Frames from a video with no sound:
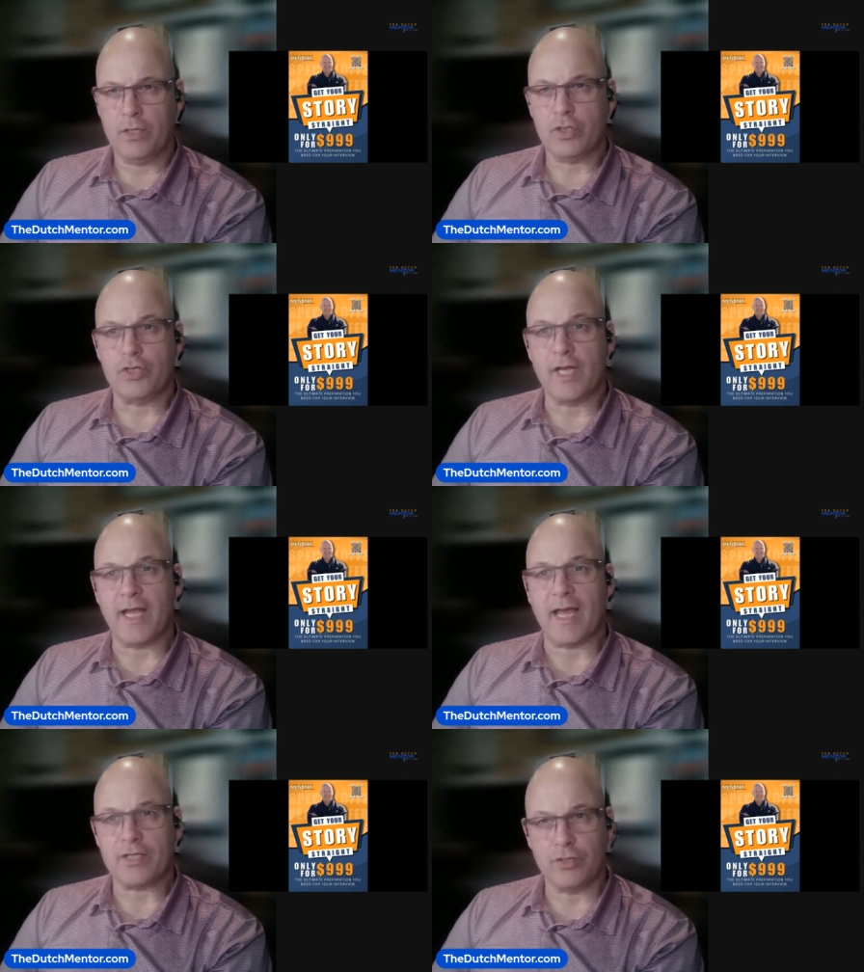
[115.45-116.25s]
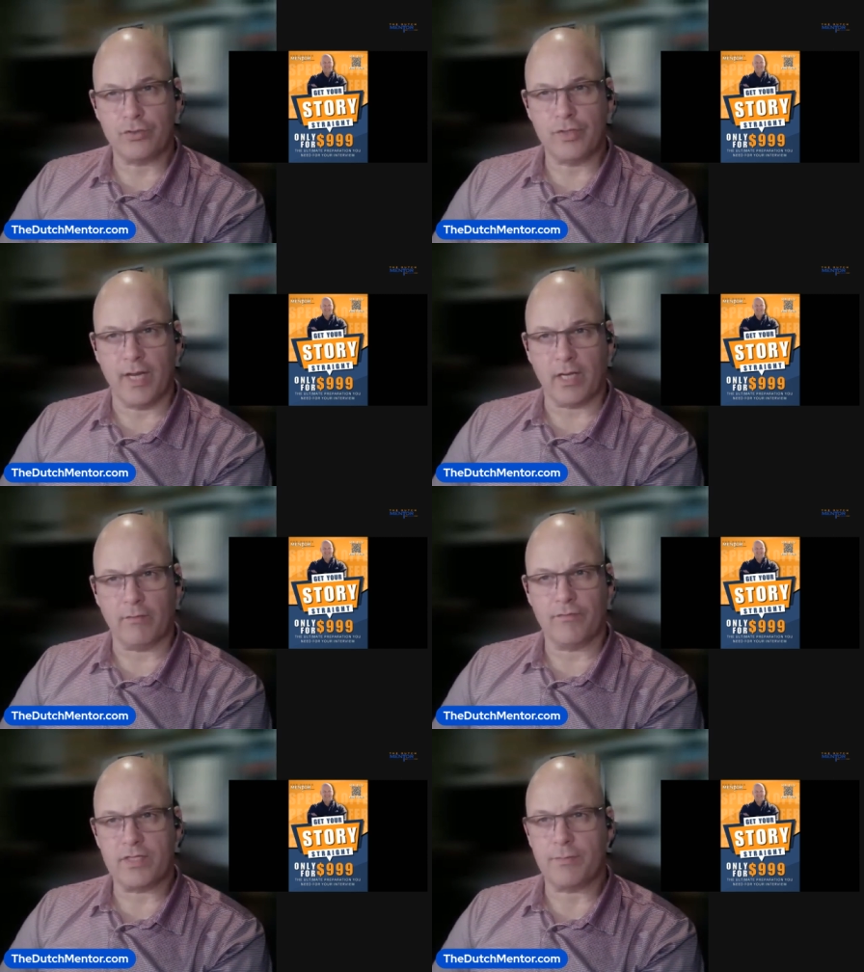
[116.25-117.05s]
So take action today.
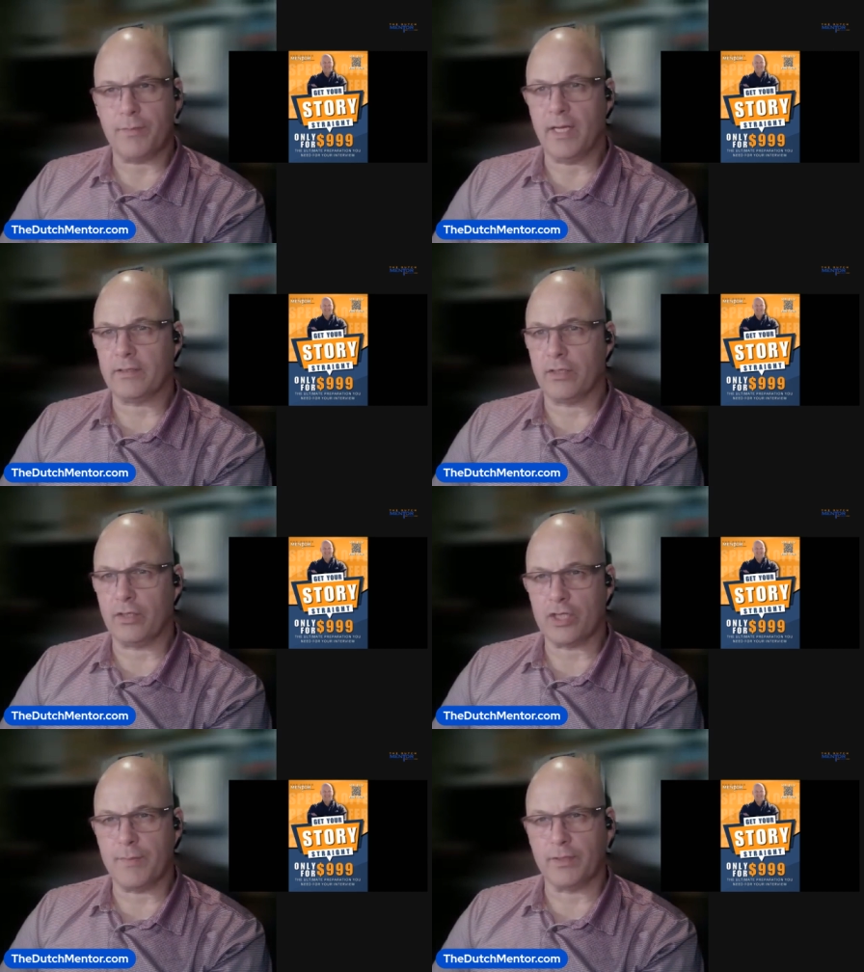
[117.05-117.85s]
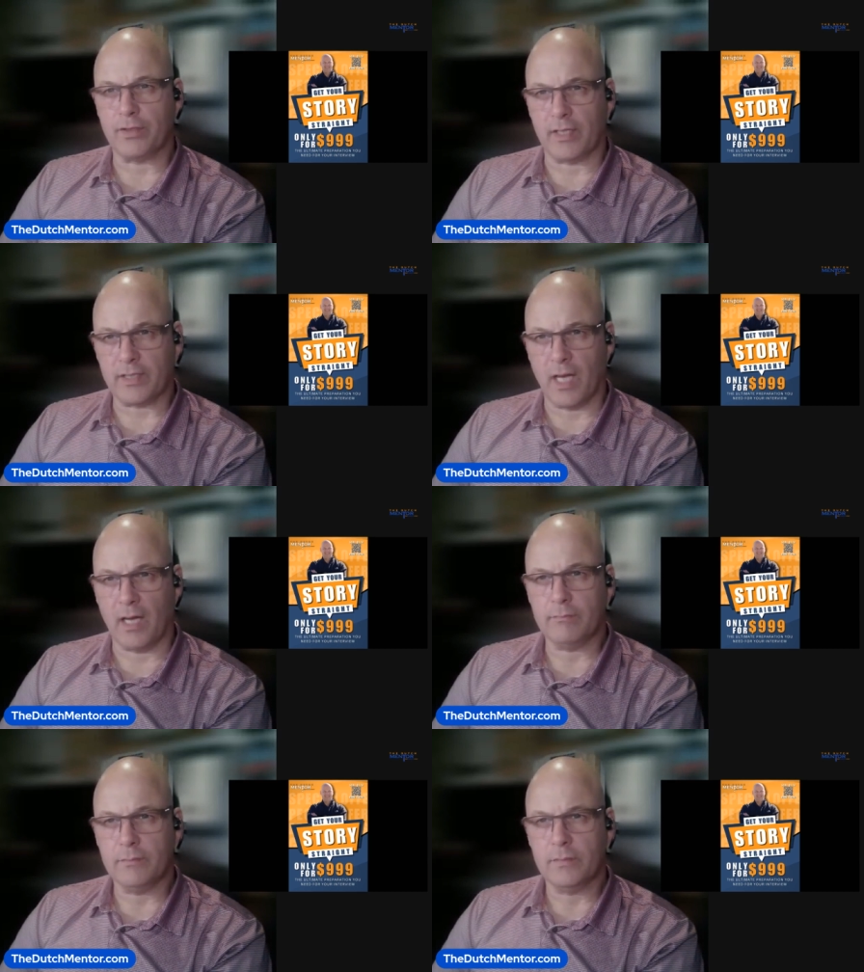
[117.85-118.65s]
Come visit me at
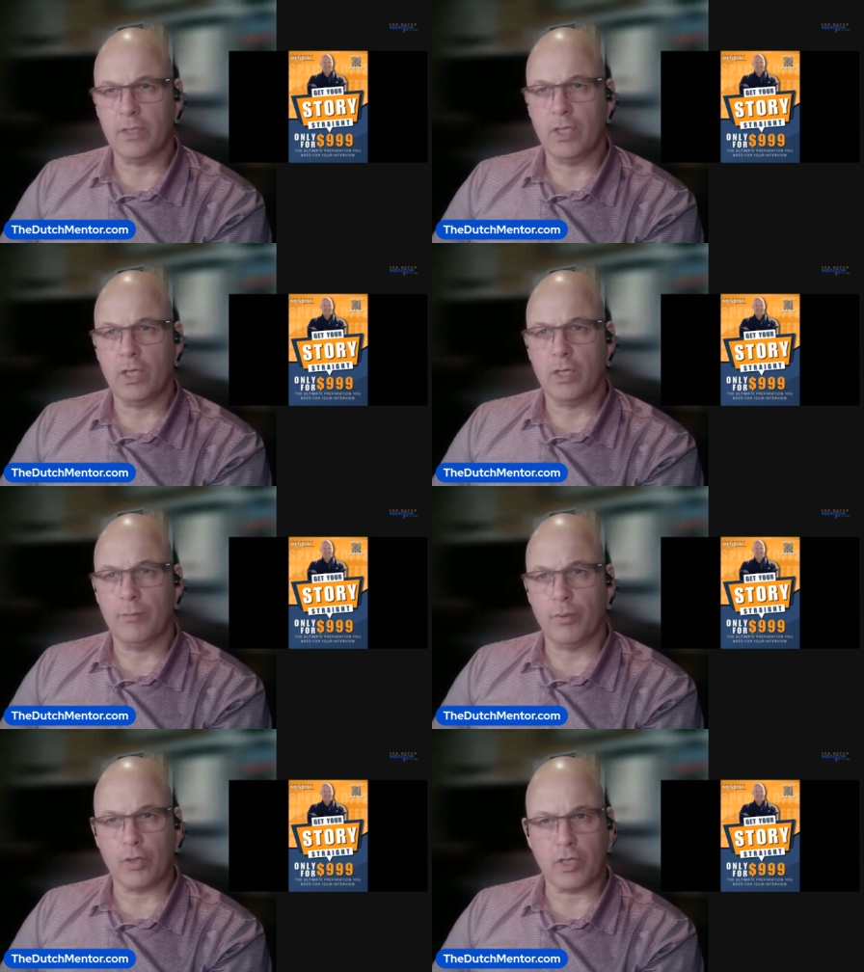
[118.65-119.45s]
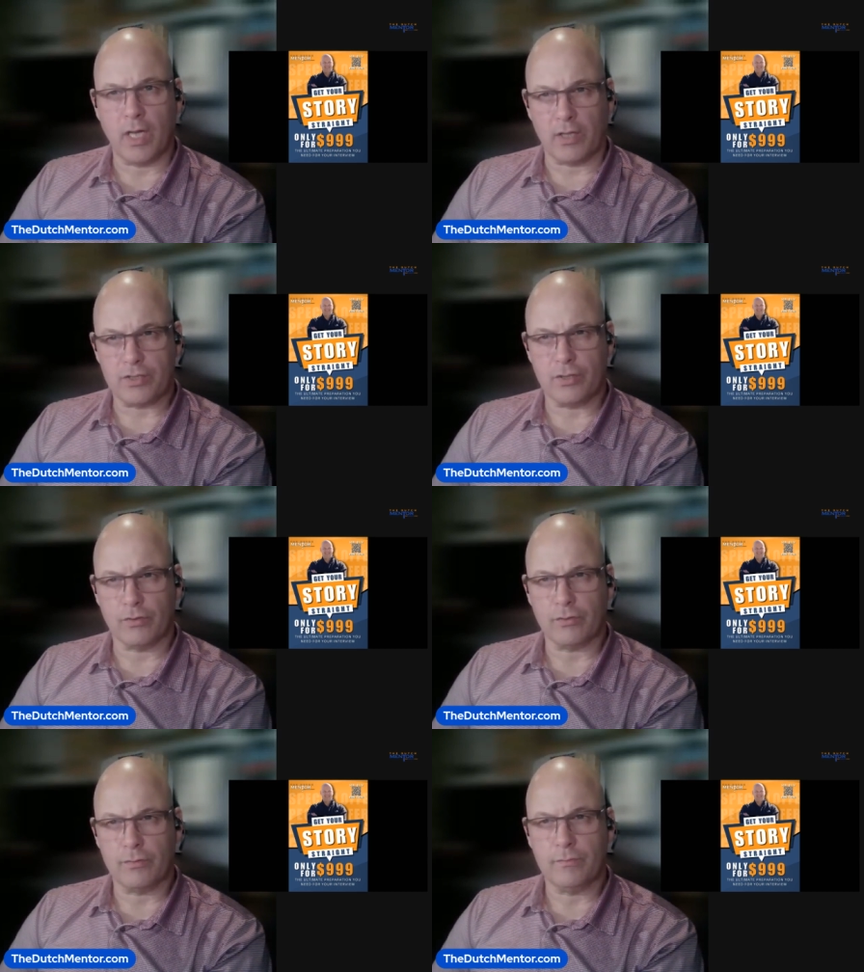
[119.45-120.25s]
thedutchmentor.com, book a
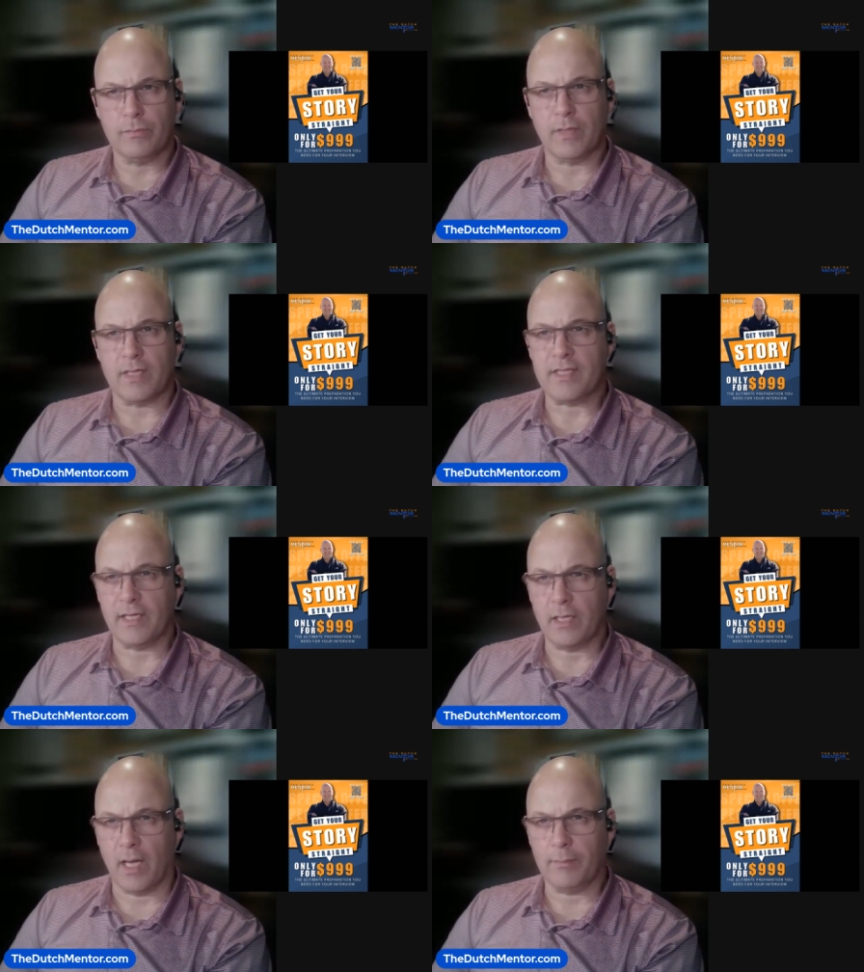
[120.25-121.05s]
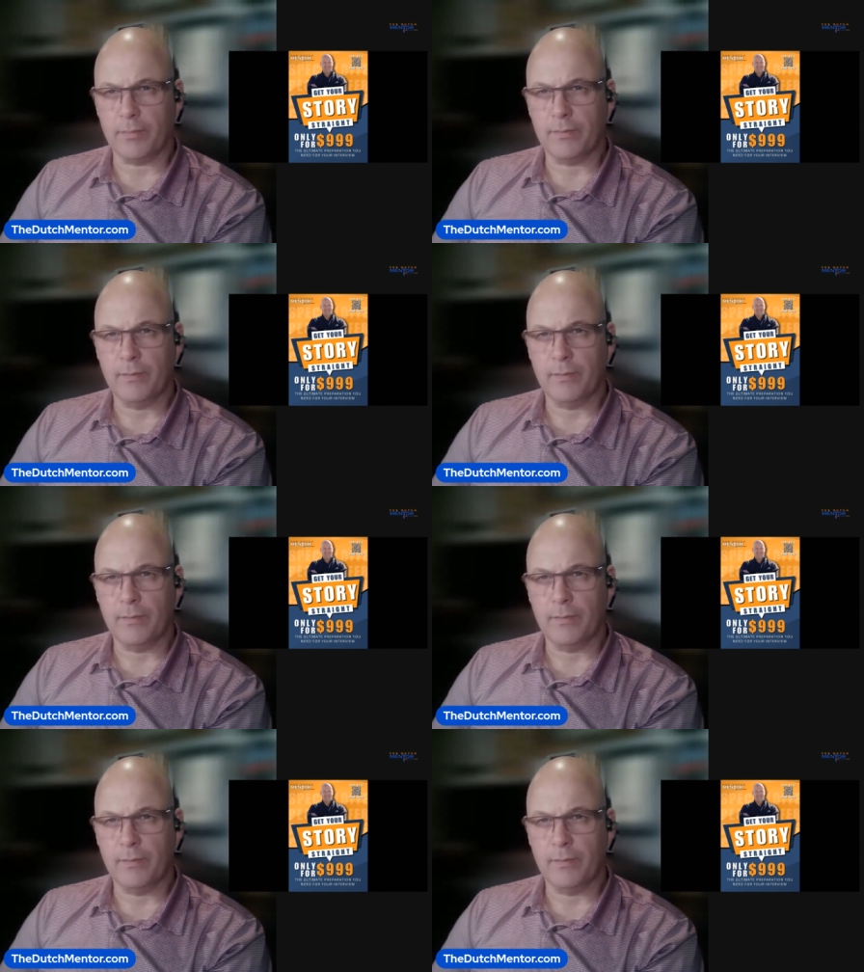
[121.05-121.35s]
consult, let's set it up,